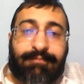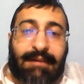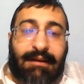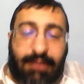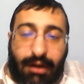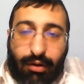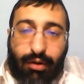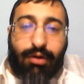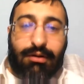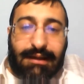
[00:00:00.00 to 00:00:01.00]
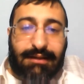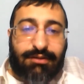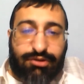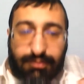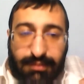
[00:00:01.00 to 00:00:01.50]
The whole night you
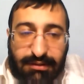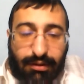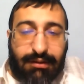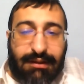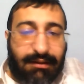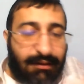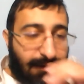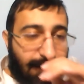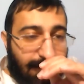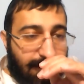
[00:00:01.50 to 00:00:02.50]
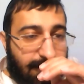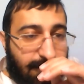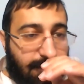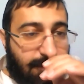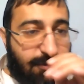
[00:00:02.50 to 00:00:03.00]
should be talking
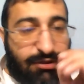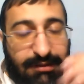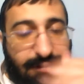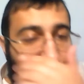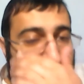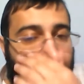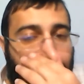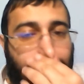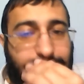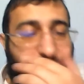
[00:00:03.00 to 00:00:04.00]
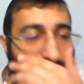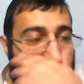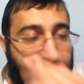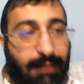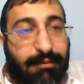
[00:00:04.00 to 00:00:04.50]
certain way that your child should
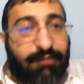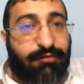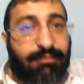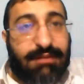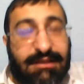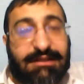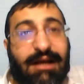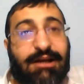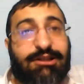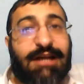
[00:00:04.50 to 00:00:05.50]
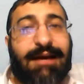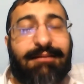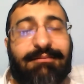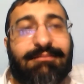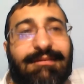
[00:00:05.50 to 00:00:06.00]
come out from this say, Hashem,
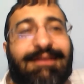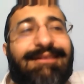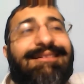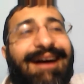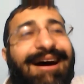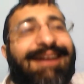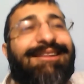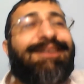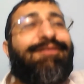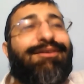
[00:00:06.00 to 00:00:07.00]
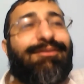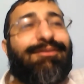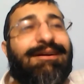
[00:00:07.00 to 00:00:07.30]
I love you.